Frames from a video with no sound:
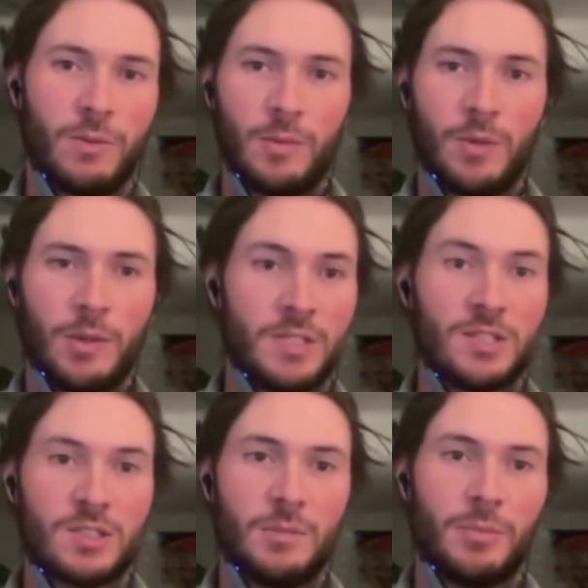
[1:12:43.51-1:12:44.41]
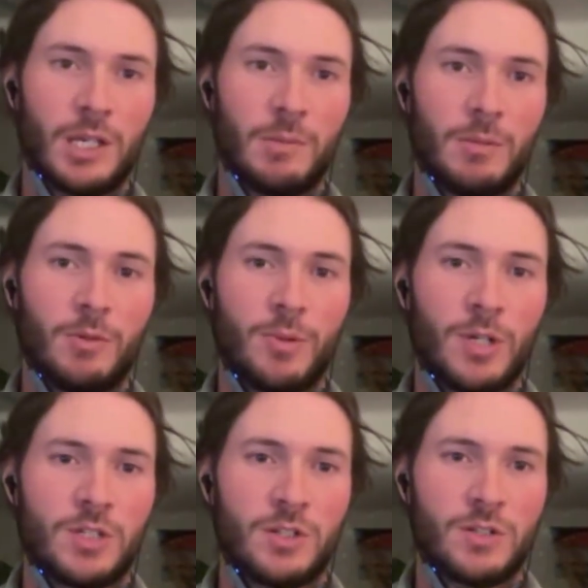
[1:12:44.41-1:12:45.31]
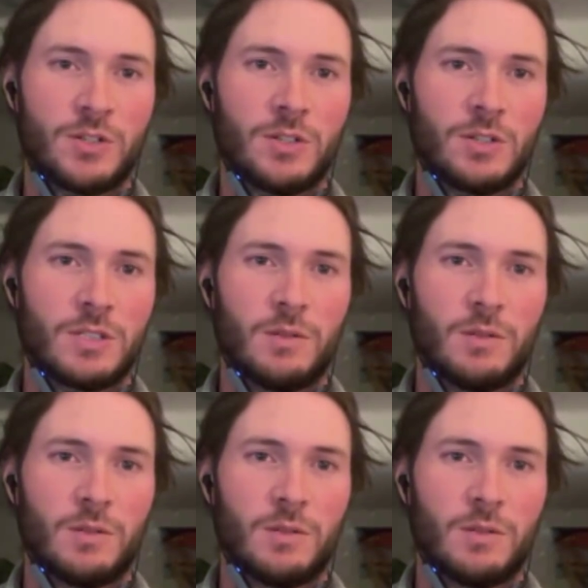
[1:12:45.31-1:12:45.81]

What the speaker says: when we're potentially putting a bit more pressure on stock.